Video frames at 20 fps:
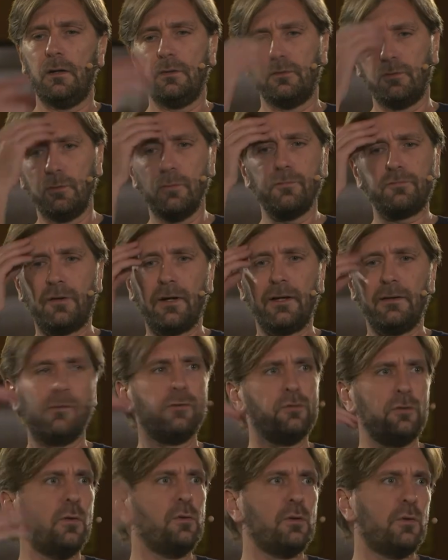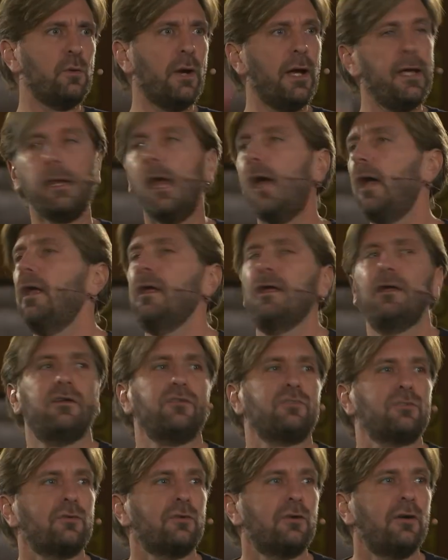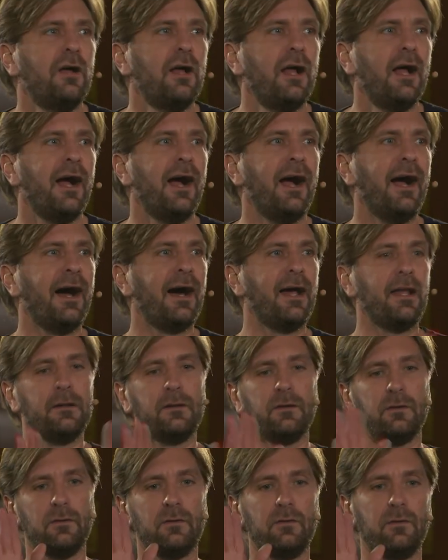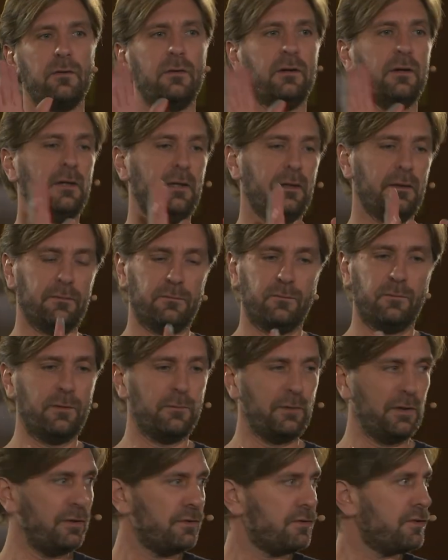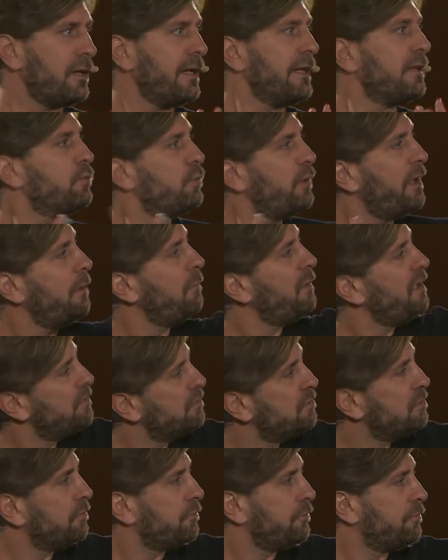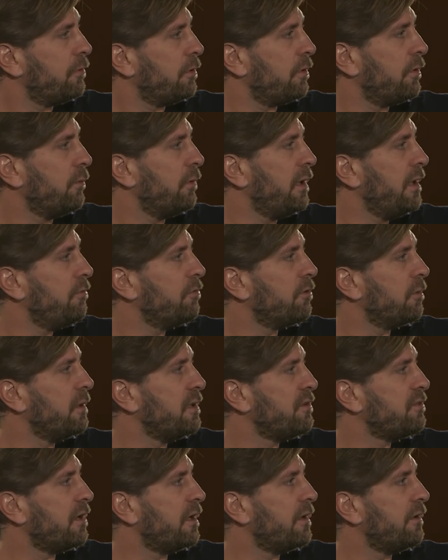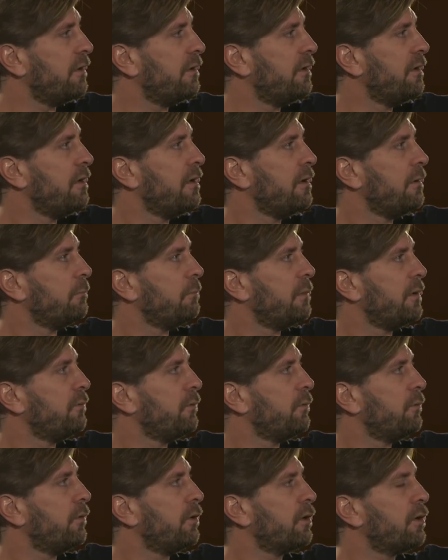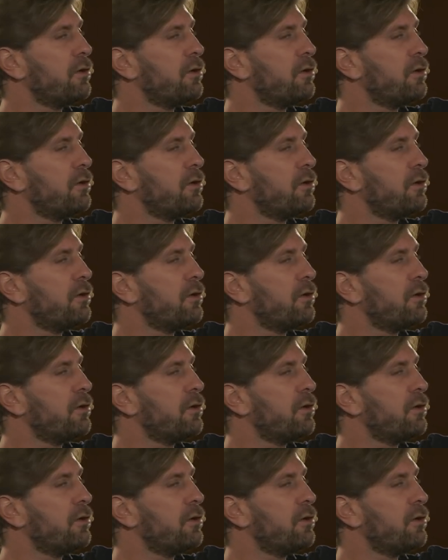do you know the way? Yeah, sure. And we were just like 20 meters far away from each other, but we were